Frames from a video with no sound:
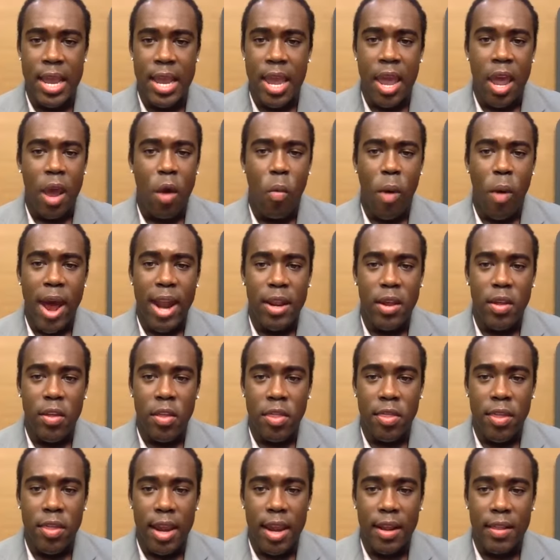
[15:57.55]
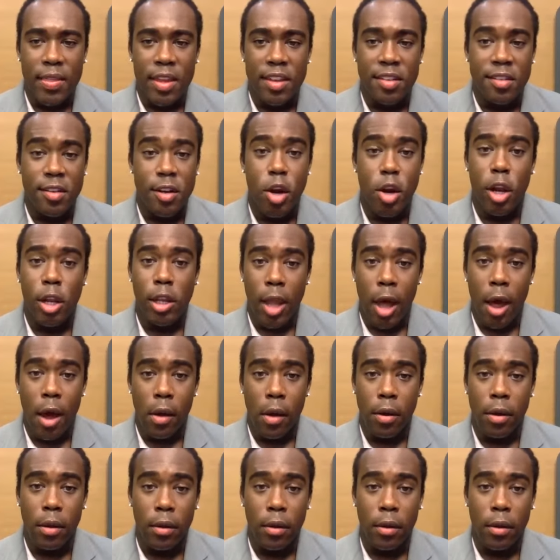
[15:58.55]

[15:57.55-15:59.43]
And why do you think this year alone,